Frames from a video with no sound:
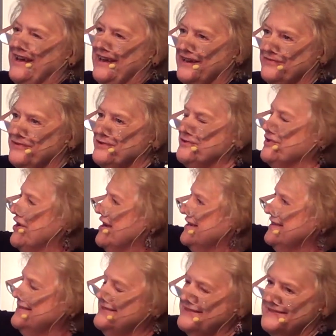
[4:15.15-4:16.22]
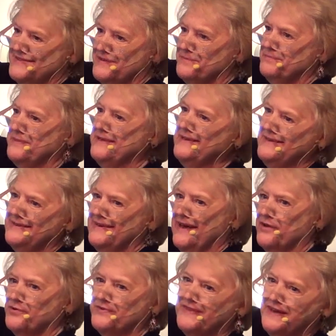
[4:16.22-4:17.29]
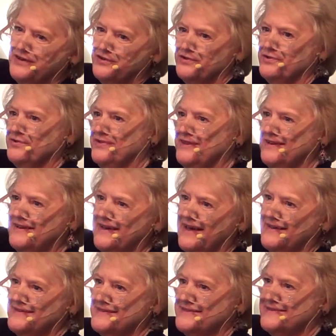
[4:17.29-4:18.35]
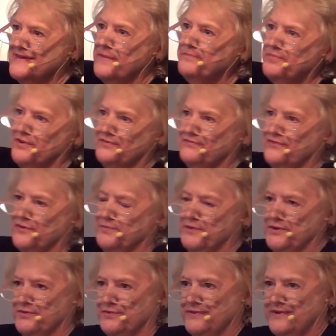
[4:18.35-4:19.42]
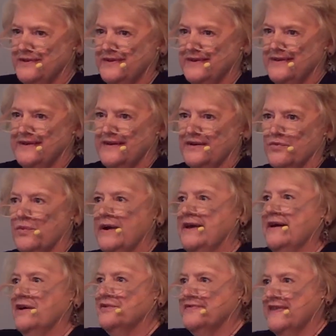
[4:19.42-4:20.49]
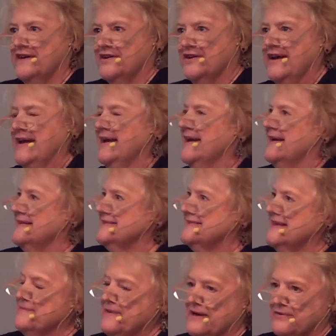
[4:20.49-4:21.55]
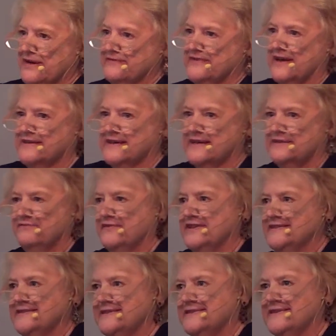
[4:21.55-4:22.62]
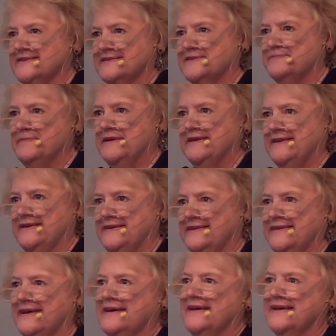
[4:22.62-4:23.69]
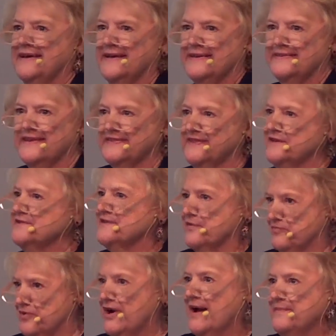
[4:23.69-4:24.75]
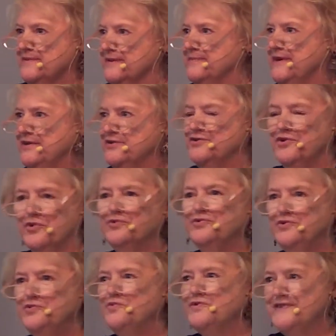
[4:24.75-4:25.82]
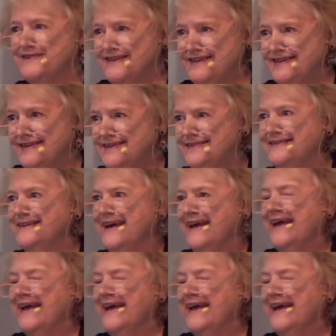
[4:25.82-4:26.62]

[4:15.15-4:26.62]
if you're talking to some being out there, you think God is separate from you, way out there, and somehow I've got to convince this being that there's a problem here. Don't you see it?